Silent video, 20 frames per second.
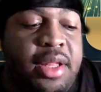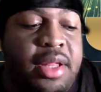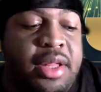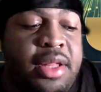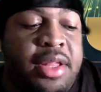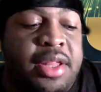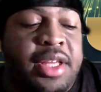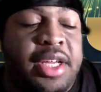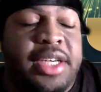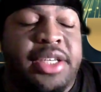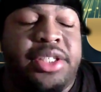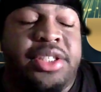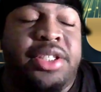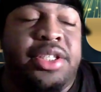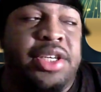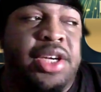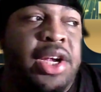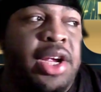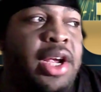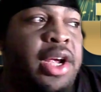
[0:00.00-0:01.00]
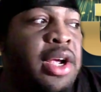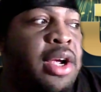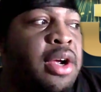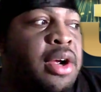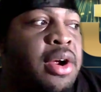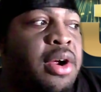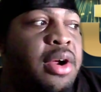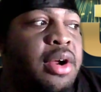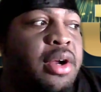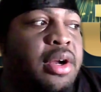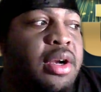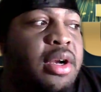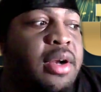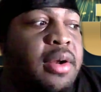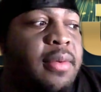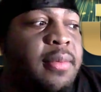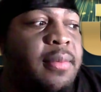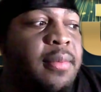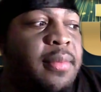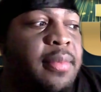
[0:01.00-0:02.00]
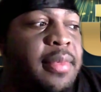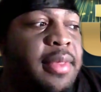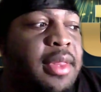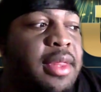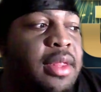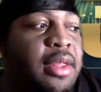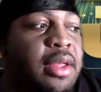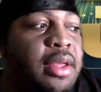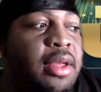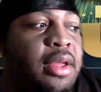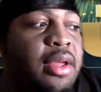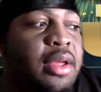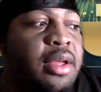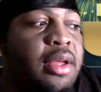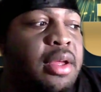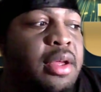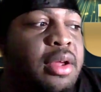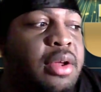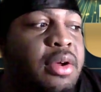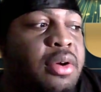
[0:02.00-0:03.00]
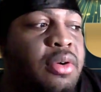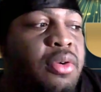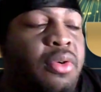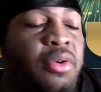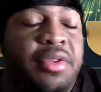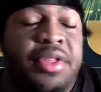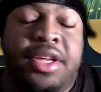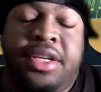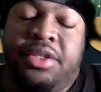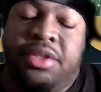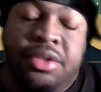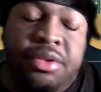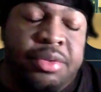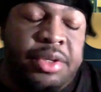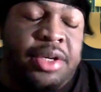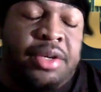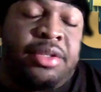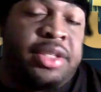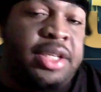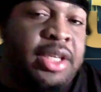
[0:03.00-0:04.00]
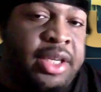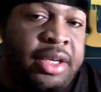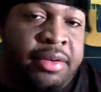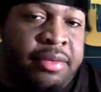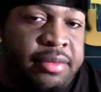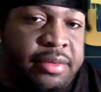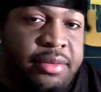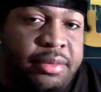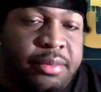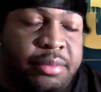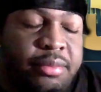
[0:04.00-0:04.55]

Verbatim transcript: this year or this New Year's Eve